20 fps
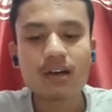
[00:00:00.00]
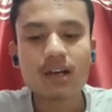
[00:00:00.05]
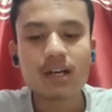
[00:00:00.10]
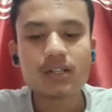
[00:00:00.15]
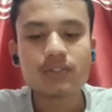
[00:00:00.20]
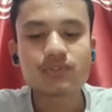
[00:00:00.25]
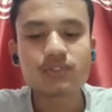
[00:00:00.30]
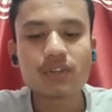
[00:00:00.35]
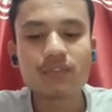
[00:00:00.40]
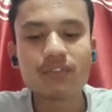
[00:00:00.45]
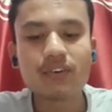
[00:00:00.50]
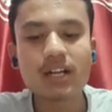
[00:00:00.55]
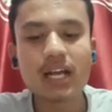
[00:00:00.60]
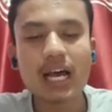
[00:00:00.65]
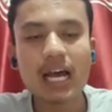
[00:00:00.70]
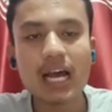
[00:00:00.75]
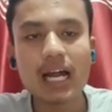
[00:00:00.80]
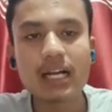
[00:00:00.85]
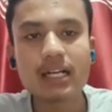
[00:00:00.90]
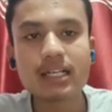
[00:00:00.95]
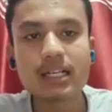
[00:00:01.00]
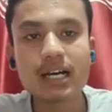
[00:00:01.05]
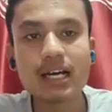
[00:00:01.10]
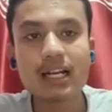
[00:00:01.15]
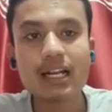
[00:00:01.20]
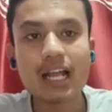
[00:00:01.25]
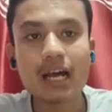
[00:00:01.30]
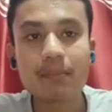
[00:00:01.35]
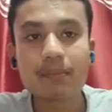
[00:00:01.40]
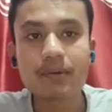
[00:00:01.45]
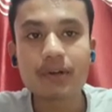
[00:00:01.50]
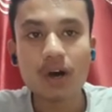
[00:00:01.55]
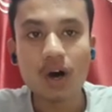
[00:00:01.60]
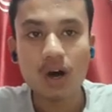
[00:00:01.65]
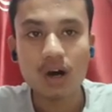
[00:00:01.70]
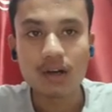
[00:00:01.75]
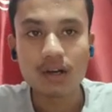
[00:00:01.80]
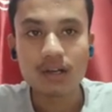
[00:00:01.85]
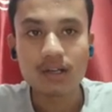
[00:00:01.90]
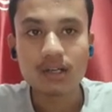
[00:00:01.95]
someone had a
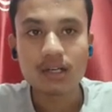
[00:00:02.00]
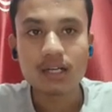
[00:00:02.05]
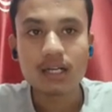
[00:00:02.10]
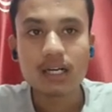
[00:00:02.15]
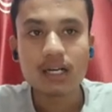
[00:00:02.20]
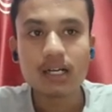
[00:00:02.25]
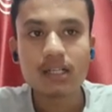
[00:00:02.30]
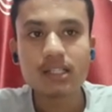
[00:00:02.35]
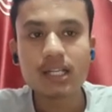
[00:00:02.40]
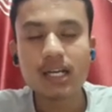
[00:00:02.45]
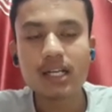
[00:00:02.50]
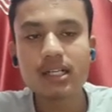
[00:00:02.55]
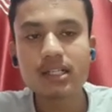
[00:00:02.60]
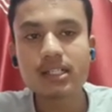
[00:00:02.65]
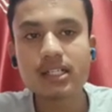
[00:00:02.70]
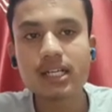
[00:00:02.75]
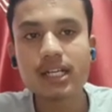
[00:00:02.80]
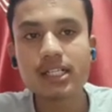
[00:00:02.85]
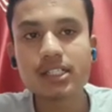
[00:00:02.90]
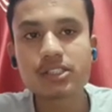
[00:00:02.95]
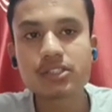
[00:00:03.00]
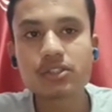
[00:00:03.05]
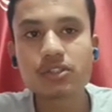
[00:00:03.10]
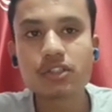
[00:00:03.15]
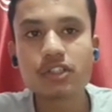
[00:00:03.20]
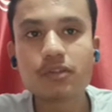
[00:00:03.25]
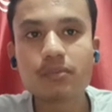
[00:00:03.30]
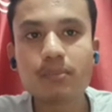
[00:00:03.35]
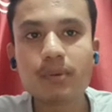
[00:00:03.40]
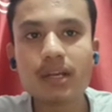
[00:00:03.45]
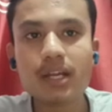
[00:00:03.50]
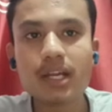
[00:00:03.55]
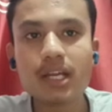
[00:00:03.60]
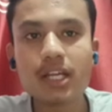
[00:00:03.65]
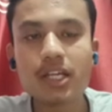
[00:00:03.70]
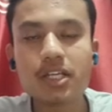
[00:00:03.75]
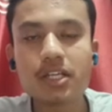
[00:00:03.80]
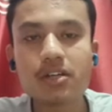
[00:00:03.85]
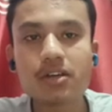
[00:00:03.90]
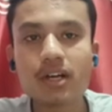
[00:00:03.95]
lapdog, then it could
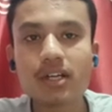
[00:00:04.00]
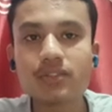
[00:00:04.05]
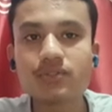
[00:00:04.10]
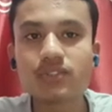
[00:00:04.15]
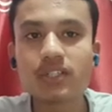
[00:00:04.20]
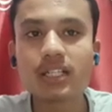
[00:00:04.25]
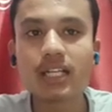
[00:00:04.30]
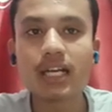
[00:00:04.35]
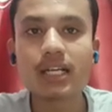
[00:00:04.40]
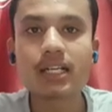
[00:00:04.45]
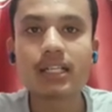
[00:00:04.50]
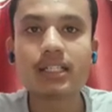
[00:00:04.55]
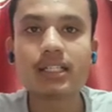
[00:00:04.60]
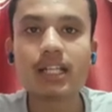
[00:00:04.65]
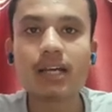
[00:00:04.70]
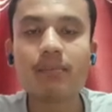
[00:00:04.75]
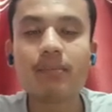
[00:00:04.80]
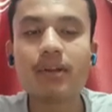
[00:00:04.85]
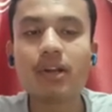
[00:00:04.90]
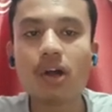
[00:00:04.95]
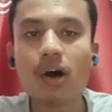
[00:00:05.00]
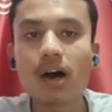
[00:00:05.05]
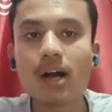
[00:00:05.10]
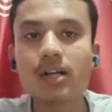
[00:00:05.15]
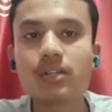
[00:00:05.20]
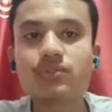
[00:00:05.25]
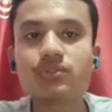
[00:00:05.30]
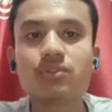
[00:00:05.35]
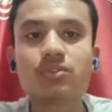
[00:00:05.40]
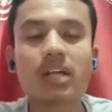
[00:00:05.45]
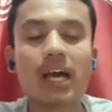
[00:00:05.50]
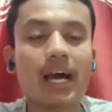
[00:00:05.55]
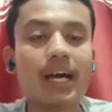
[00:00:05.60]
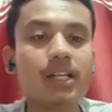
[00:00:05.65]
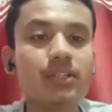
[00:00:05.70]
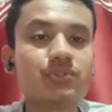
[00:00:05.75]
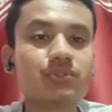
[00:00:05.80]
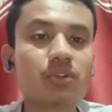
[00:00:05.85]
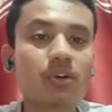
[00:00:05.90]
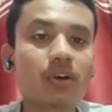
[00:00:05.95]
be, you can say that they belongs to the
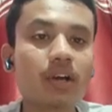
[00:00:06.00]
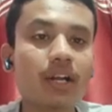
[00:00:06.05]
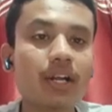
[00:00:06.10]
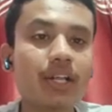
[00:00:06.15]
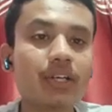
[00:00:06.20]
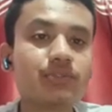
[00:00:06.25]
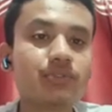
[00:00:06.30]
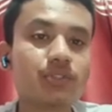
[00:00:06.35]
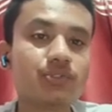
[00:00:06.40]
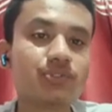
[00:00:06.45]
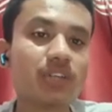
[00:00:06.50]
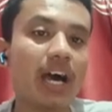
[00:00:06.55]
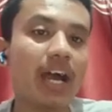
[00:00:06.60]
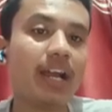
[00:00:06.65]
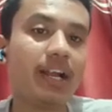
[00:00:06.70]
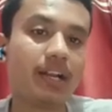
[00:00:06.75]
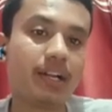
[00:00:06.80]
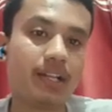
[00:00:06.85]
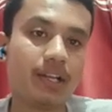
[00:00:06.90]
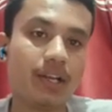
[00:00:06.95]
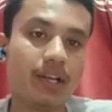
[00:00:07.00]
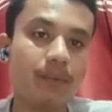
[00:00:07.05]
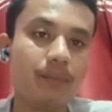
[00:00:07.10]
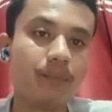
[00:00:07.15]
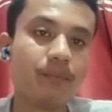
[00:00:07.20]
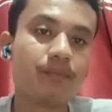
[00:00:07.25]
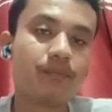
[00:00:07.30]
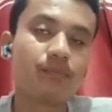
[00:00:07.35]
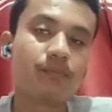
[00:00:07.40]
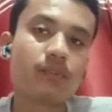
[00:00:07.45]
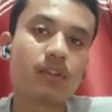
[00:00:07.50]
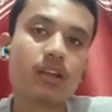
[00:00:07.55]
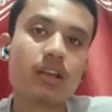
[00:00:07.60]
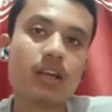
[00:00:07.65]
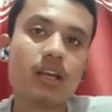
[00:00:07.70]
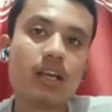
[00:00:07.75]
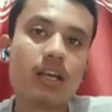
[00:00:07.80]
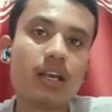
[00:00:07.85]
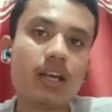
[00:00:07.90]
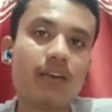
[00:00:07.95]
aristocratic society.
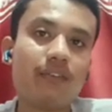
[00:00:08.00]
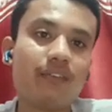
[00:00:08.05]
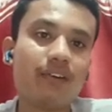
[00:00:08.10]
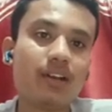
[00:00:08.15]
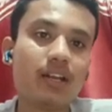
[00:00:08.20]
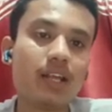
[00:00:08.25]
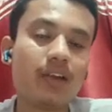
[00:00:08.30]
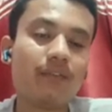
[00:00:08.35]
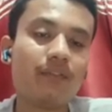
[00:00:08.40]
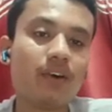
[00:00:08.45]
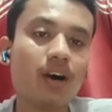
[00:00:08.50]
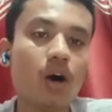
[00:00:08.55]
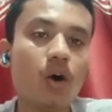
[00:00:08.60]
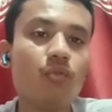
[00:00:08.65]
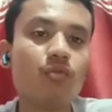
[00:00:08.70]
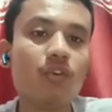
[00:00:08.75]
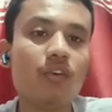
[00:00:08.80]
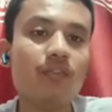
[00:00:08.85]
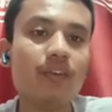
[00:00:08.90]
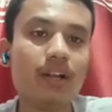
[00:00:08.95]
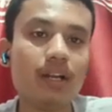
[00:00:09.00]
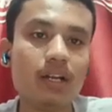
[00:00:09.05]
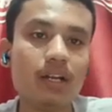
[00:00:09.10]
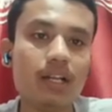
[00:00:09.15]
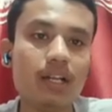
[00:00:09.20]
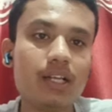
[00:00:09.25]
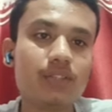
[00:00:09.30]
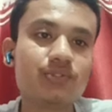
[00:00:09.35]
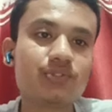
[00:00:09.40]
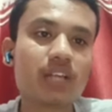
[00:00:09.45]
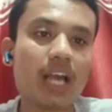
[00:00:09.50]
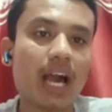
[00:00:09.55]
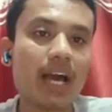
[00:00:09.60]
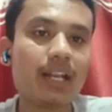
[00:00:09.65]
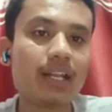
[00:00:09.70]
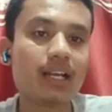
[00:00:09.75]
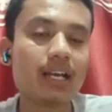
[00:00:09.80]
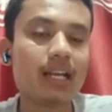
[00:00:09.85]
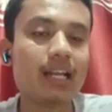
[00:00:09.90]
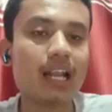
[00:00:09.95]
Even if a woman is
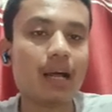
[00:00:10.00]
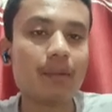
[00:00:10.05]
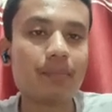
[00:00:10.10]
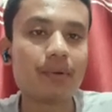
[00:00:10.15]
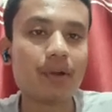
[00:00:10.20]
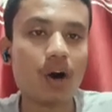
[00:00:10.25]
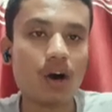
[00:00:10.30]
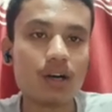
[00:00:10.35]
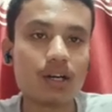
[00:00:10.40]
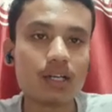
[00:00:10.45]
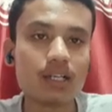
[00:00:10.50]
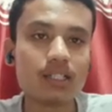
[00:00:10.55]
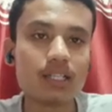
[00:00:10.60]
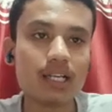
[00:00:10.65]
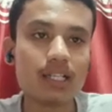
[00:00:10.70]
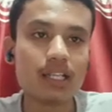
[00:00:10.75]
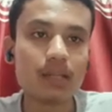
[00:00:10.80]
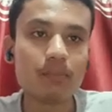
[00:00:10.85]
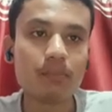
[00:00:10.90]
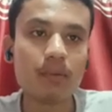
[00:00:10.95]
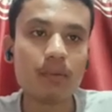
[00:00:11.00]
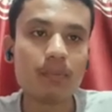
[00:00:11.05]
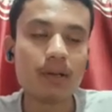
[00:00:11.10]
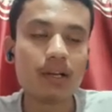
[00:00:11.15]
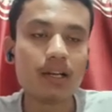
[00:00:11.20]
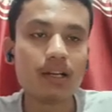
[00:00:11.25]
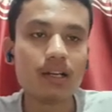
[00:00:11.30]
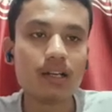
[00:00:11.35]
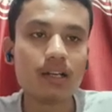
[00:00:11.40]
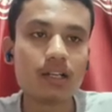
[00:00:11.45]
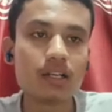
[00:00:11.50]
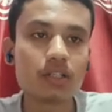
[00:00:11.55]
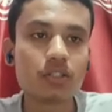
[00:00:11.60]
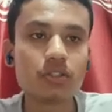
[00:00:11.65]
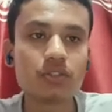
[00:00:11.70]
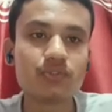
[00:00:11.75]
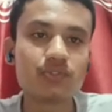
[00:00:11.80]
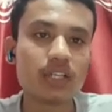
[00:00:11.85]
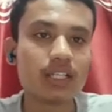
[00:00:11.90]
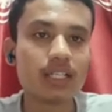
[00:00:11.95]
carrying a lapdog, then the people
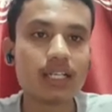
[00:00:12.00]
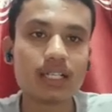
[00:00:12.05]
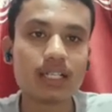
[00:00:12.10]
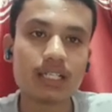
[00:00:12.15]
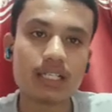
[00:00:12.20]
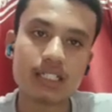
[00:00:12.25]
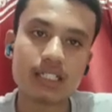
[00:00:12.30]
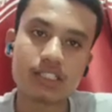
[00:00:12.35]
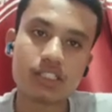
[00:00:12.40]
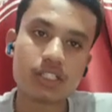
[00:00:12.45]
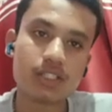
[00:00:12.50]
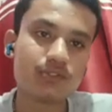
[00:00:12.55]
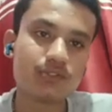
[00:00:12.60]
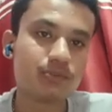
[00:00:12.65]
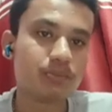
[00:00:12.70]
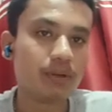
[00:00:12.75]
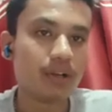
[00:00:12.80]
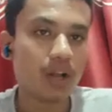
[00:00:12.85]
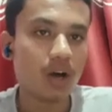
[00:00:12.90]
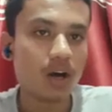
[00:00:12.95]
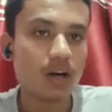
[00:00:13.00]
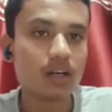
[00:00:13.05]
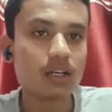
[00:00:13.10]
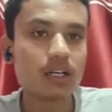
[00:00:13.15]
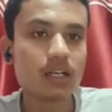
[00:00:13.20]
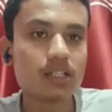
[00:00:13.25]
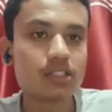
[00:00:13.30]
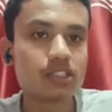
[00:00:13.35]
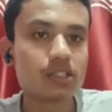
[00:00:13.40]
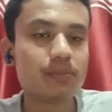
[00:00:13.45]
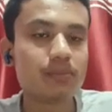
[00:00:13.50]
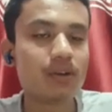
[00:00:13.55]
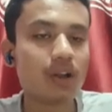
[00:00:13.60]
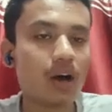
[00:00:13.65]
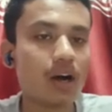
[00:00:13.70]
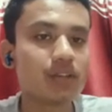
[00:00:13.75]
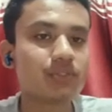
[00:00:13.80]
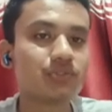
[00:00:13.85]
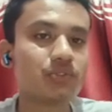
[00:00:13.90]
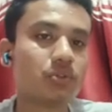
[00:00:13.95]
could say that she
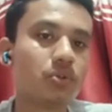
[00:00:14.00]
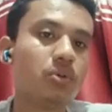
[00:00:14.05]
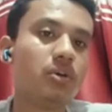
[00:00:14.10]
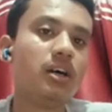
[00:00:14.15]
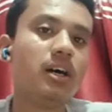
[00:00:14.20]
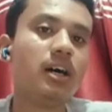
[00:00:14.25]
belongs to